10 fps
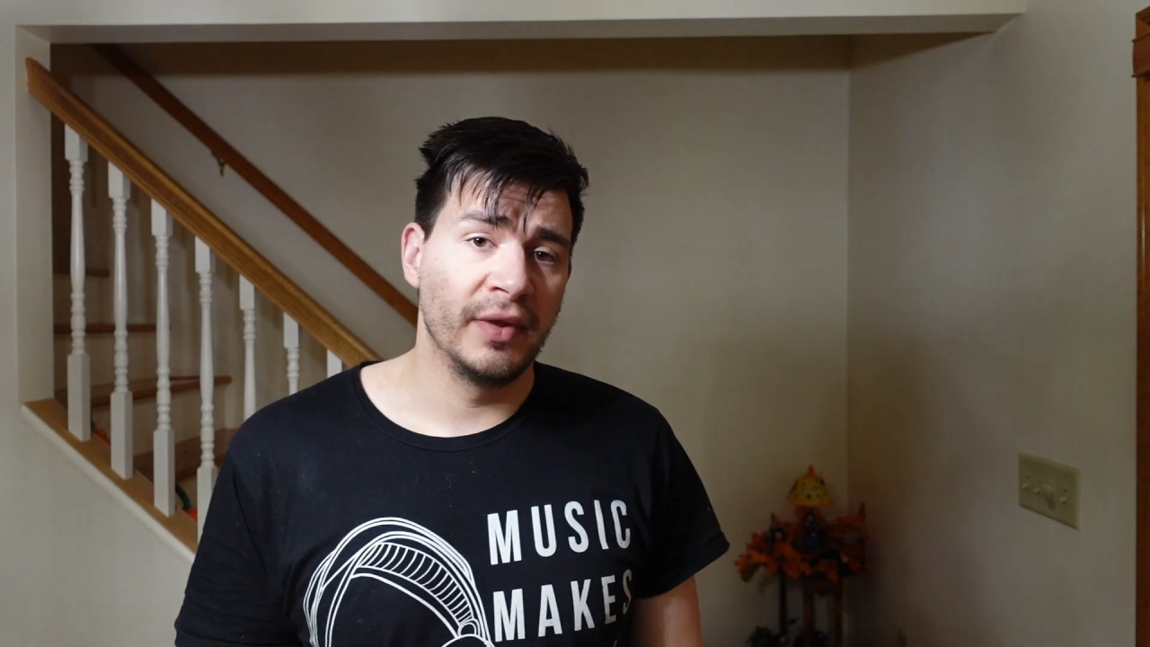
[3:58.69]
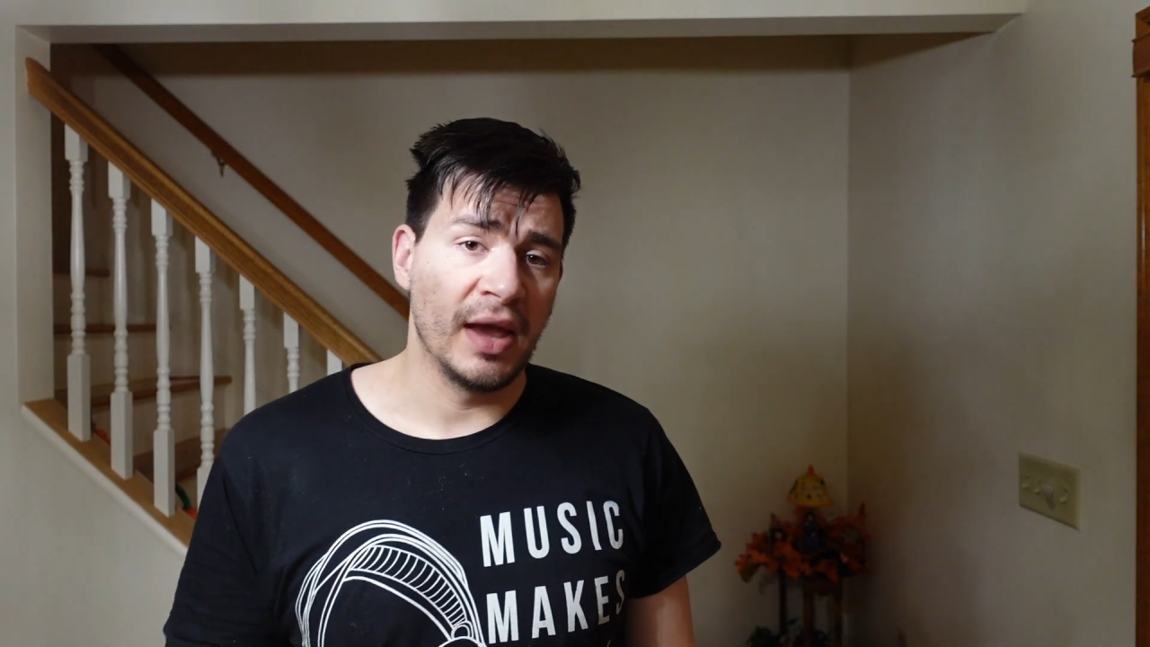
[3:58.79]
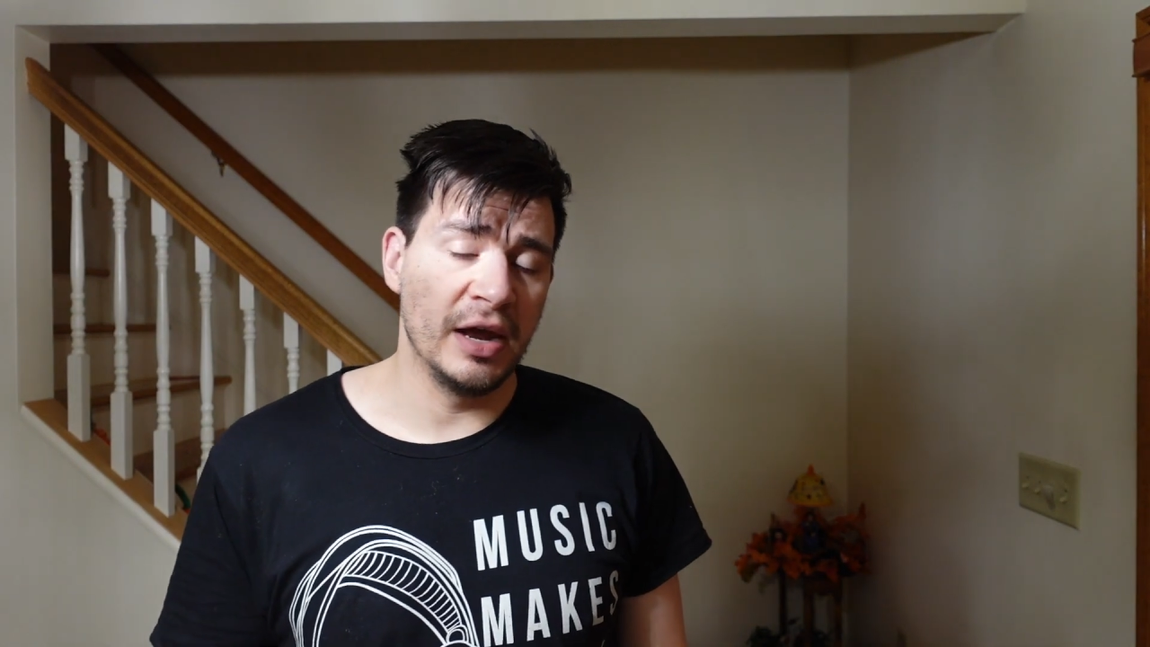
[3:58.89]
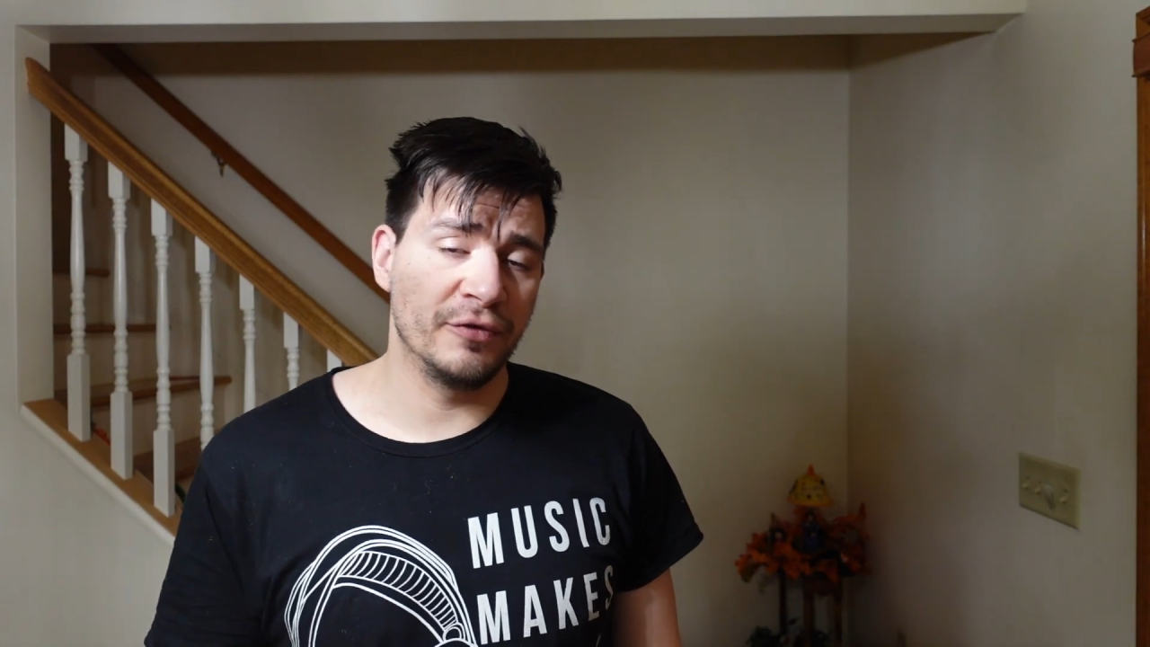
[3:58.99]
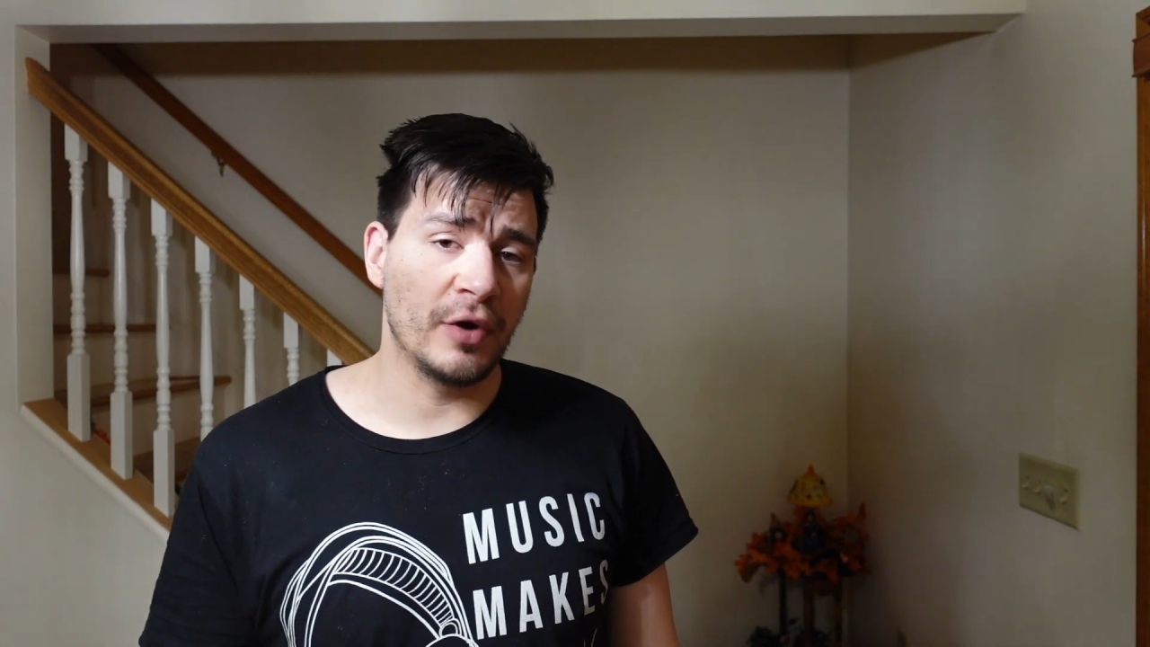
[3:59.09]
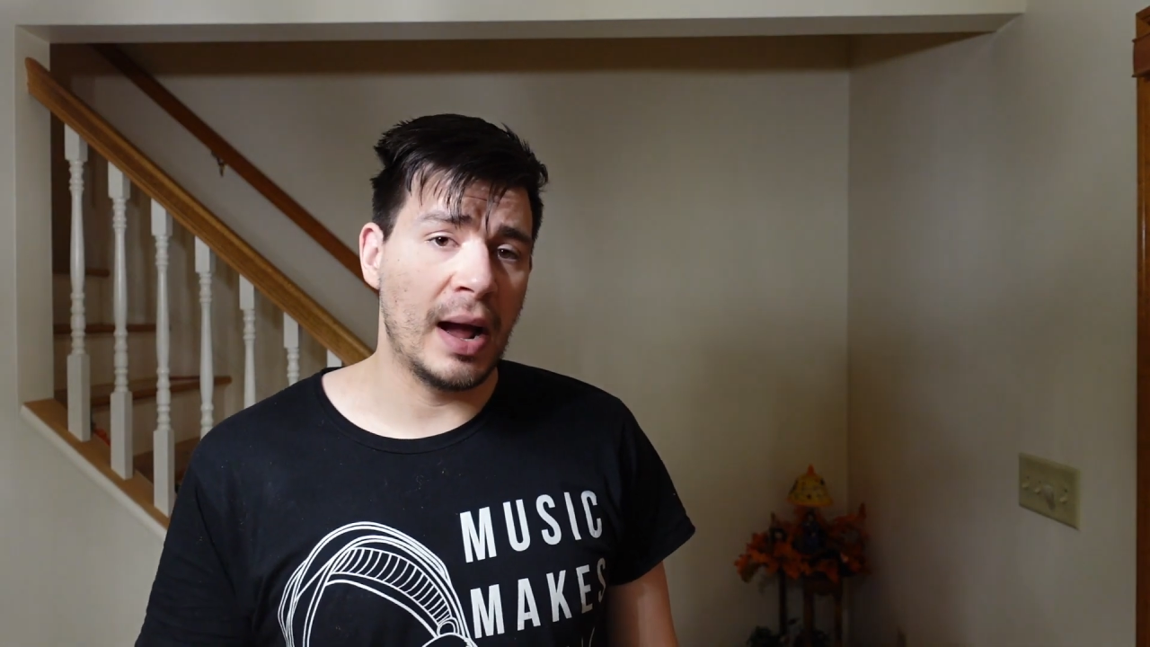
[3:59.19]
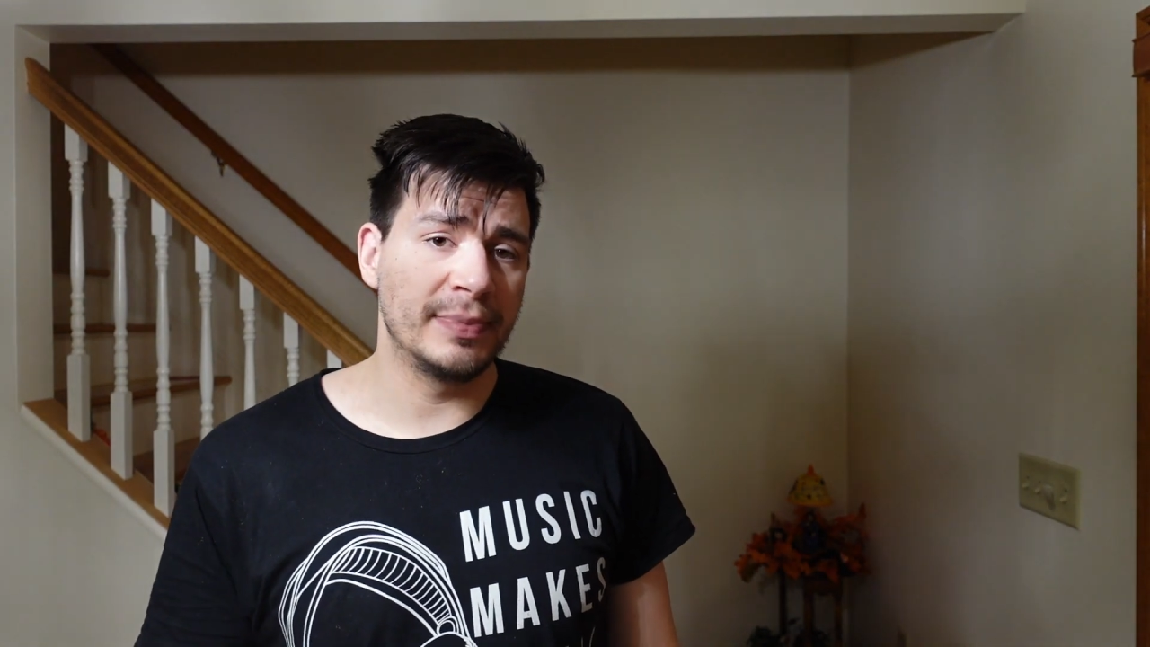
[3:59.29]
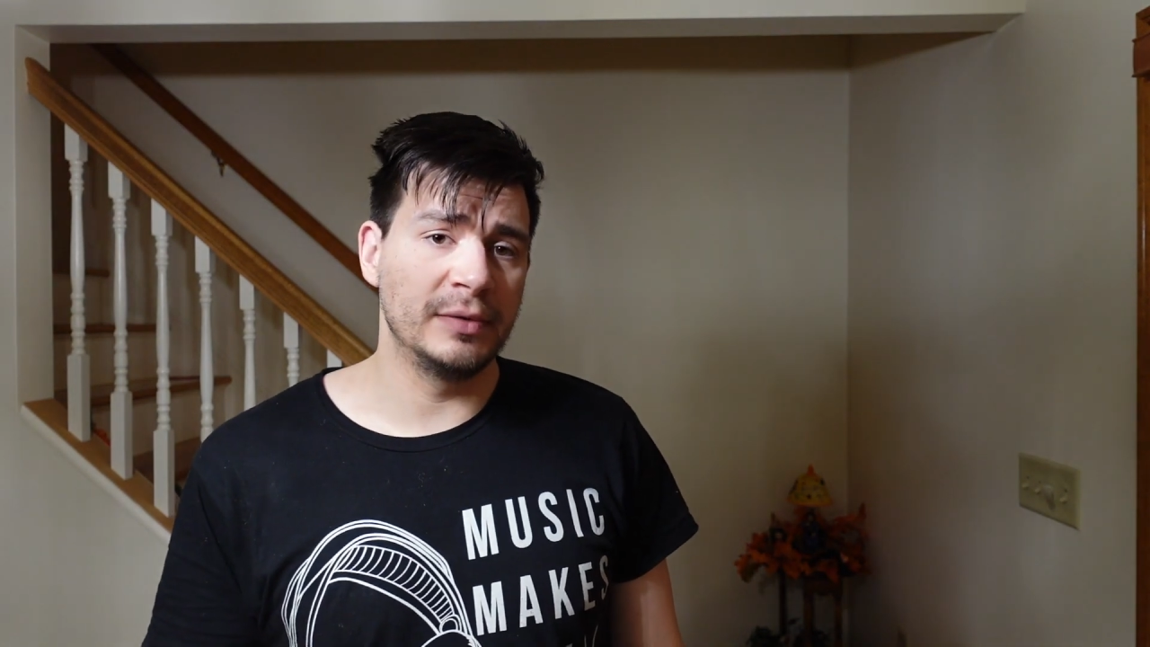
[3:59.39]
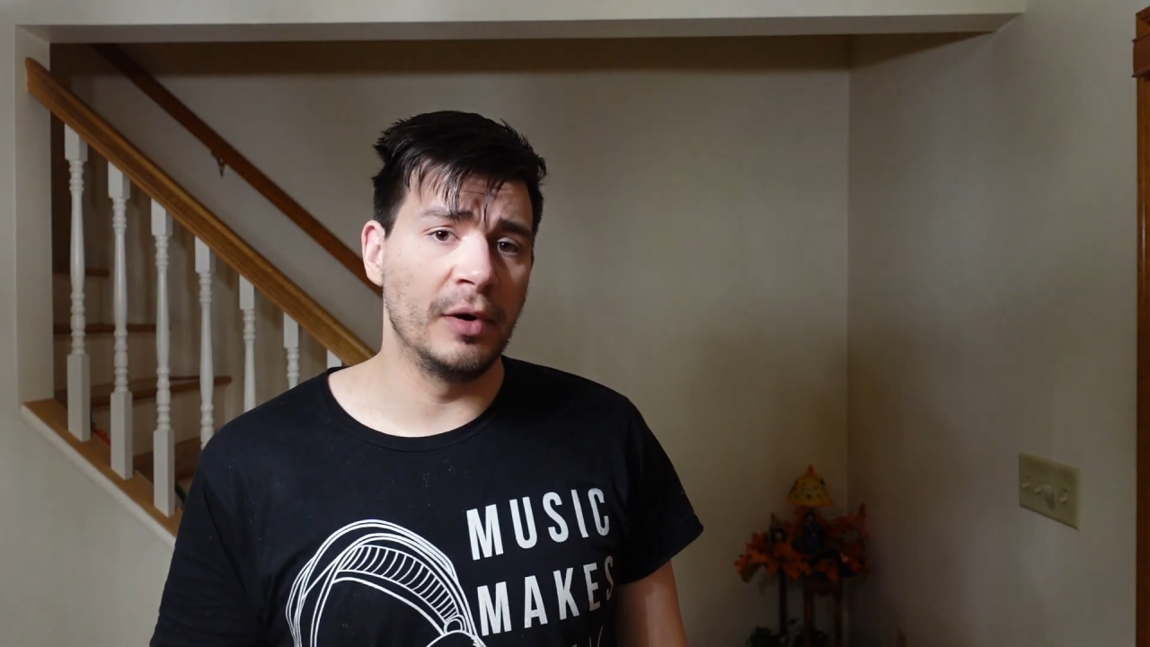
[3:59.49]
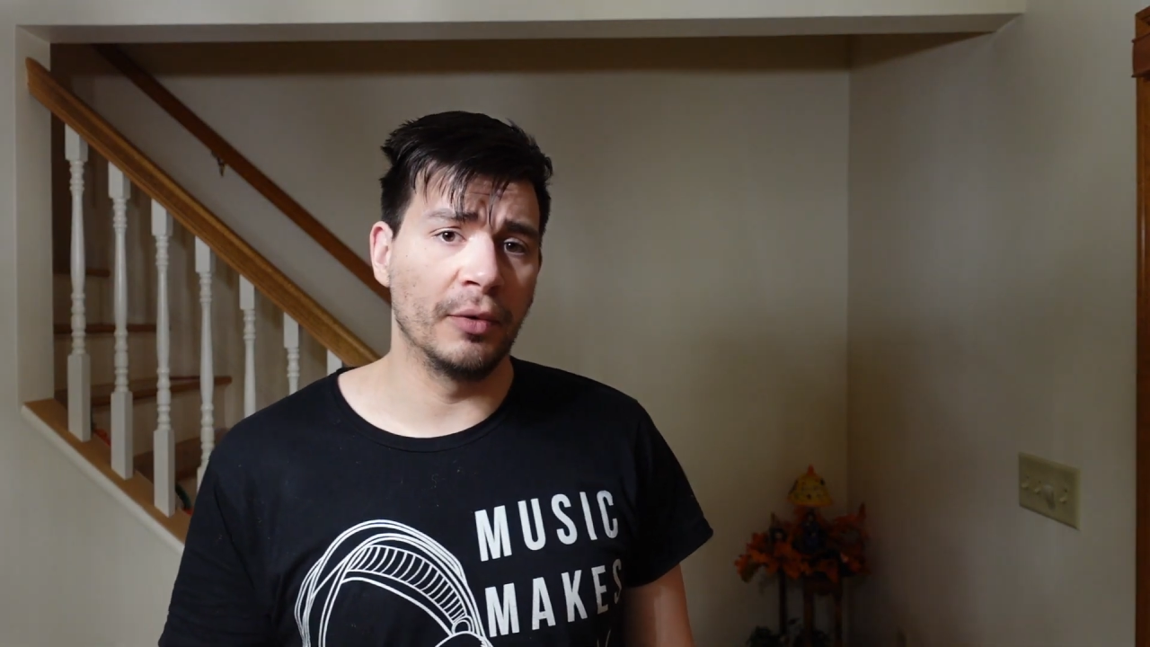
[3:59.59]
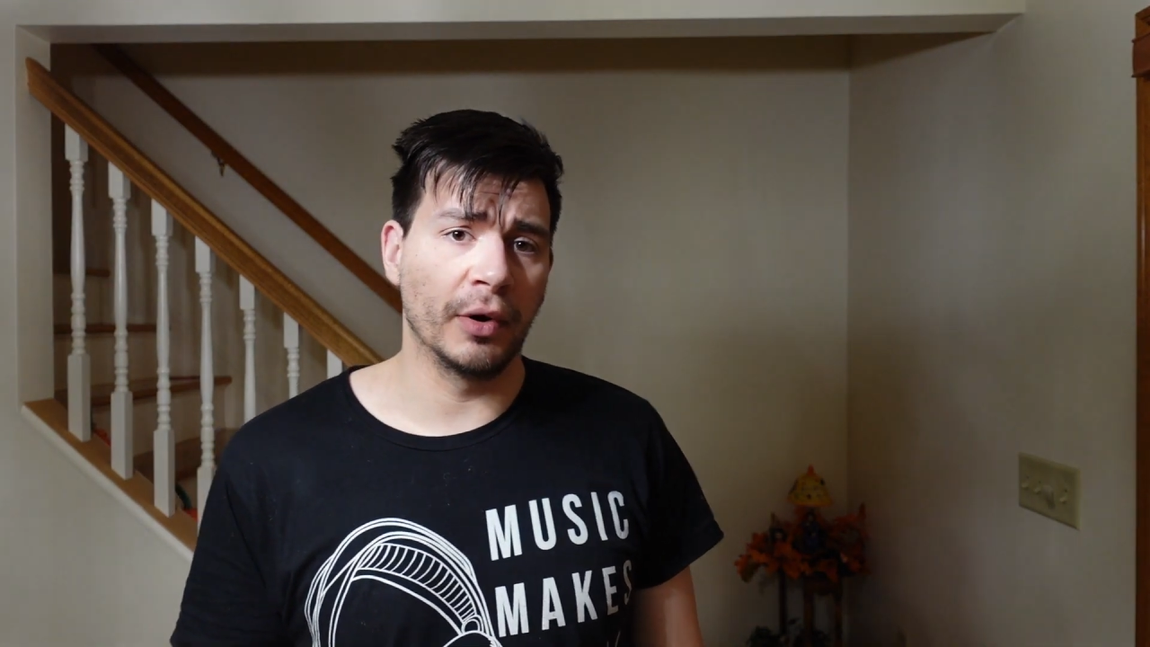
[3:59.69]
and for optimal